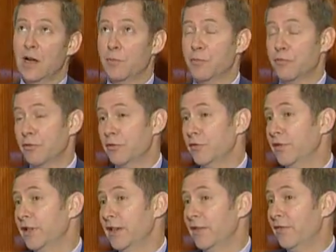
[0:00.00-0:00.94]

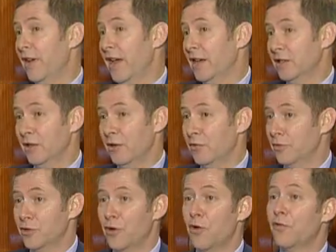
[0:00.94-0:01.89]
approved and advanced
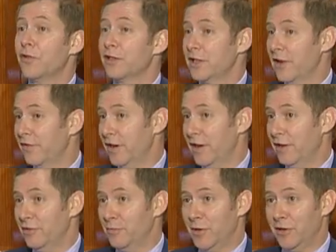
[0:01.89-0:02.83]
loans over
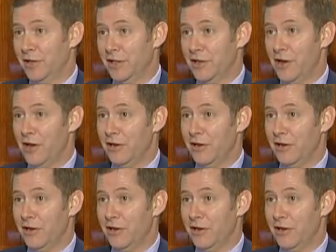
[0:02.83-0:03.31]
$700 million,